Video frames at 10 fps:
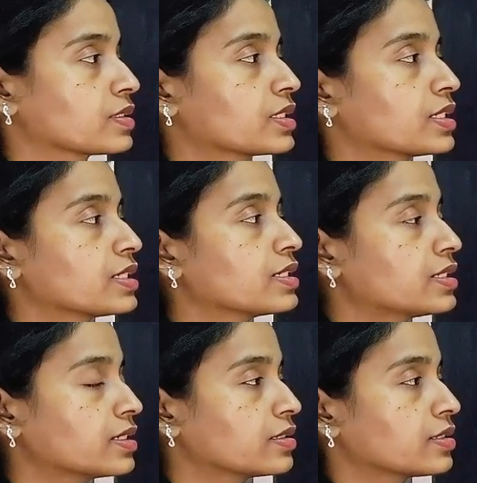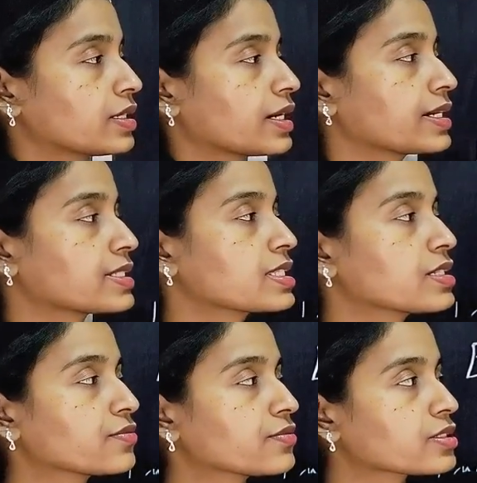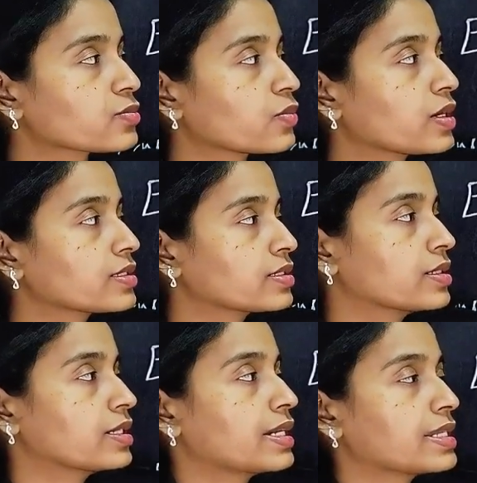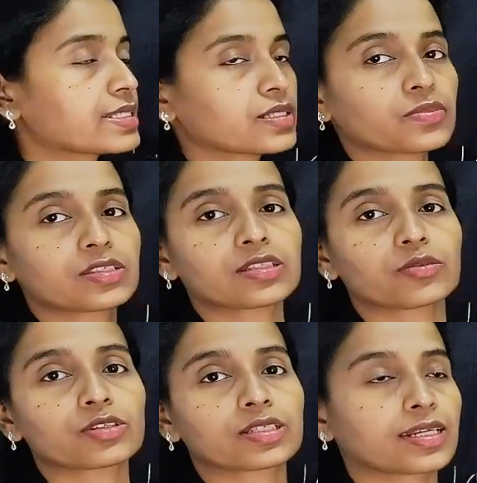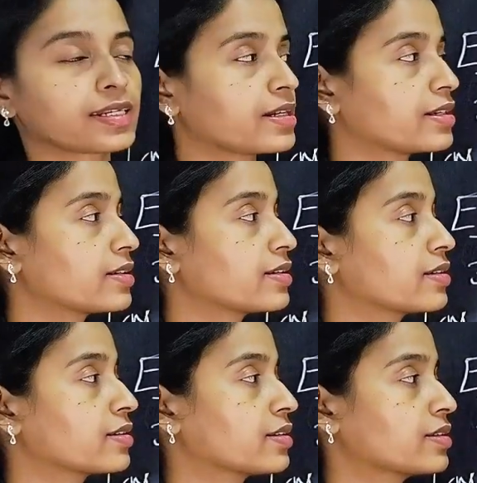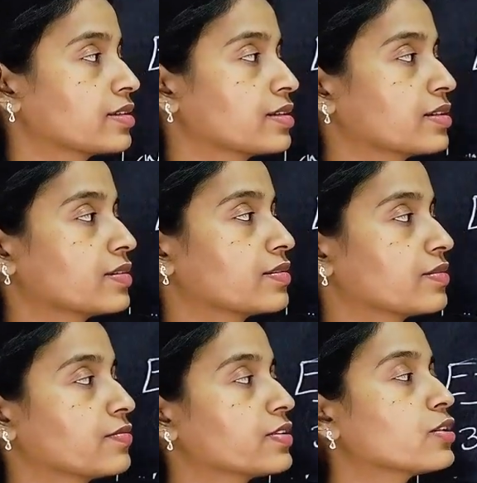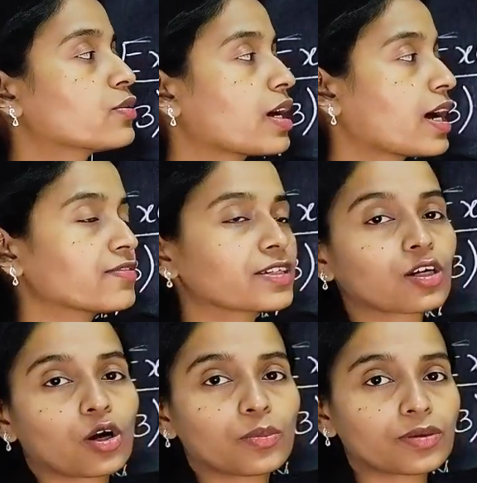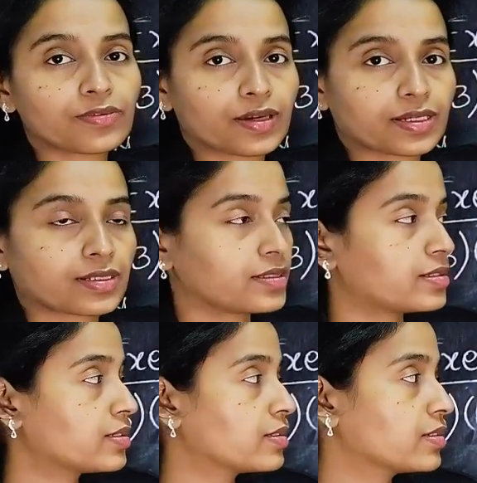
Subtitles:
Here HCF is 1, LCM is 1800. We don't have the common factor